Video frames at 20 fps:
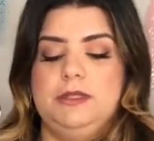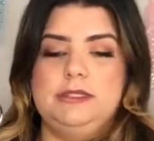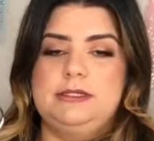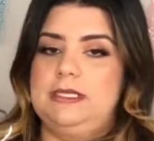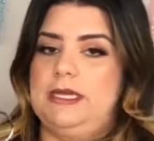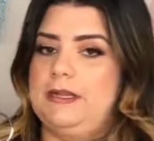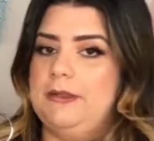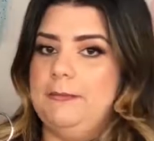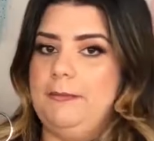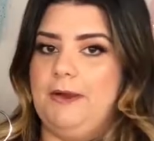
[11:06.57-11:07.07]

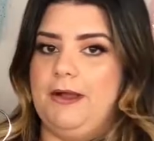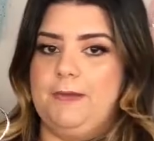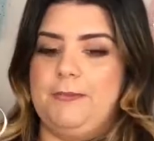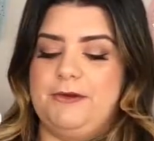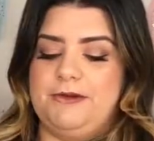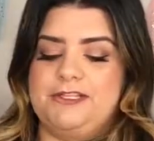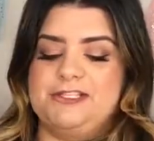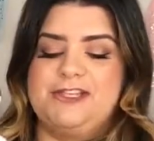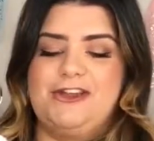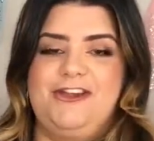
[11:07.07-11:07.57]
Not a
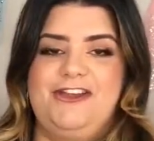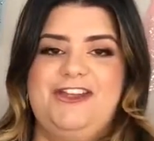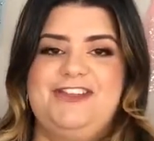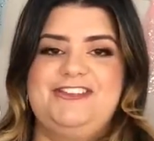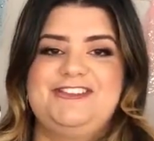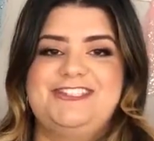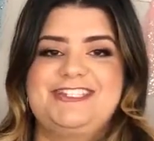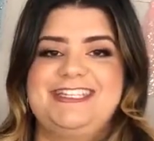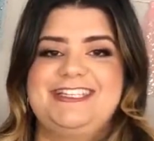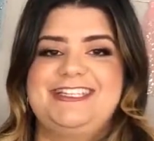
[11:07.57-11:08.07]
bomber, sorry,
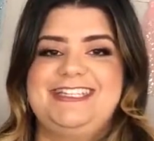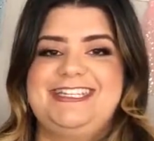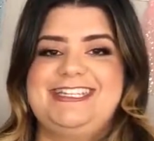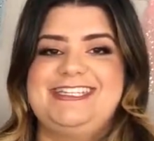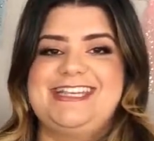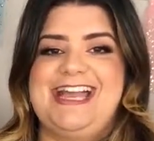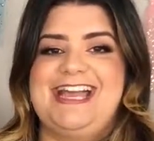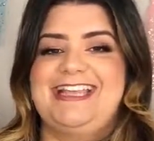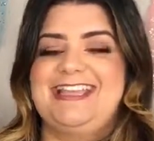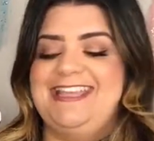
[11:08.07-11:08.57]
utility
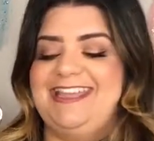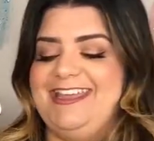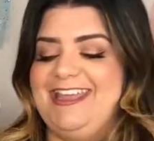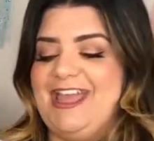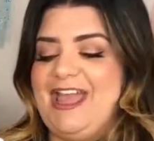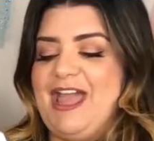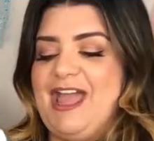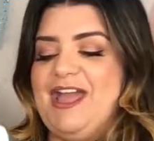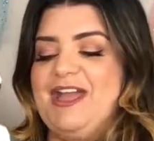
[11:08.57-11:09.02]
jacket.